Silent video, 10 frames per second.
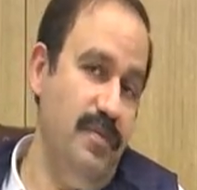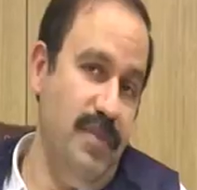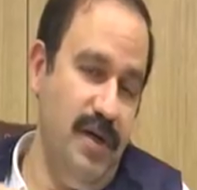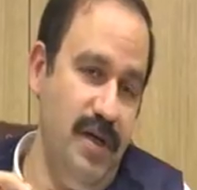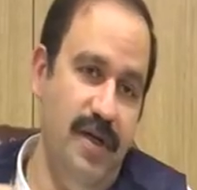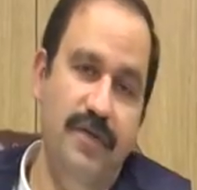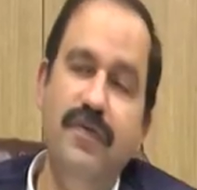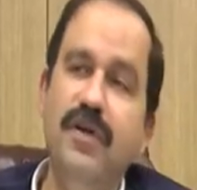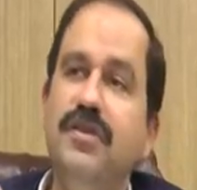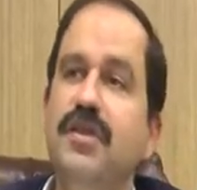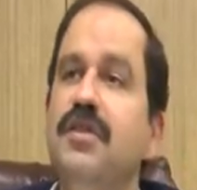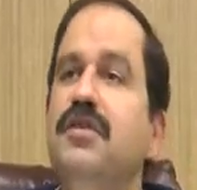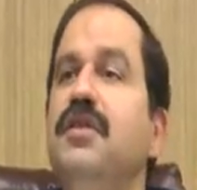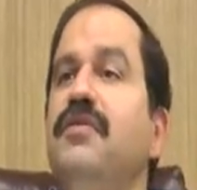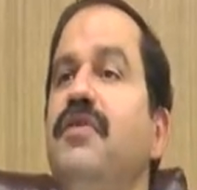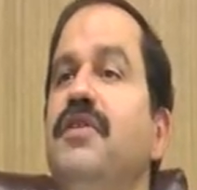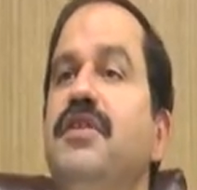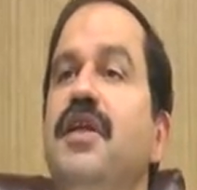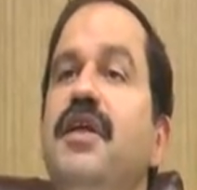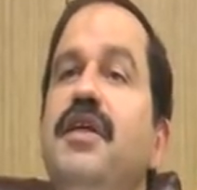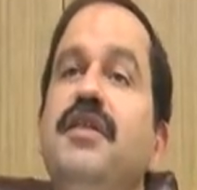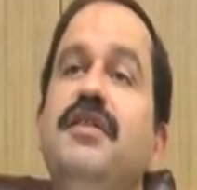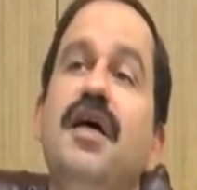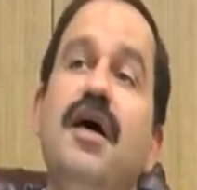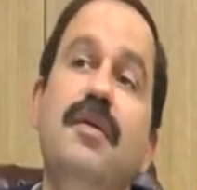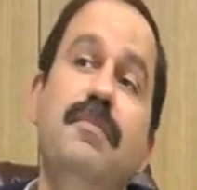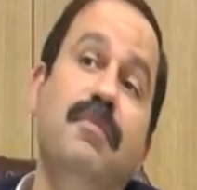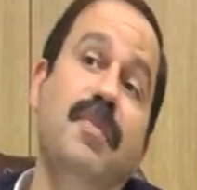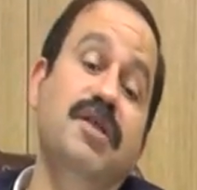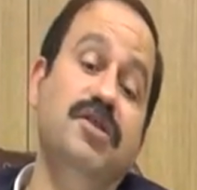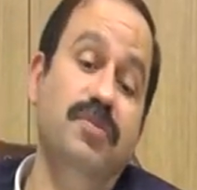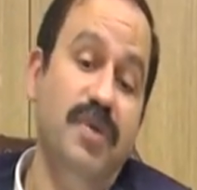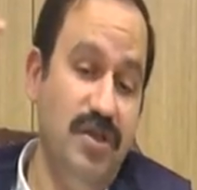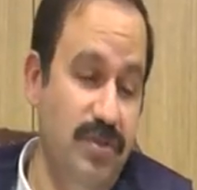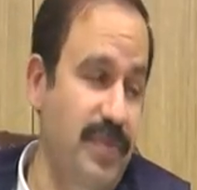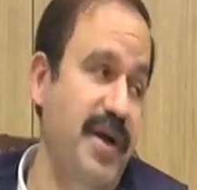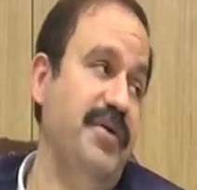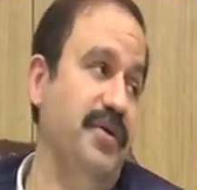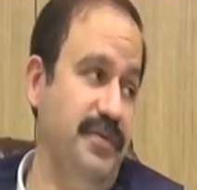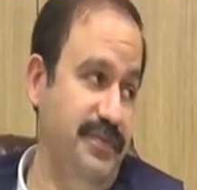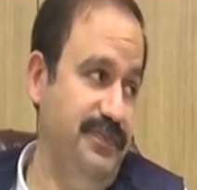But infrastructure facilities are much, much better.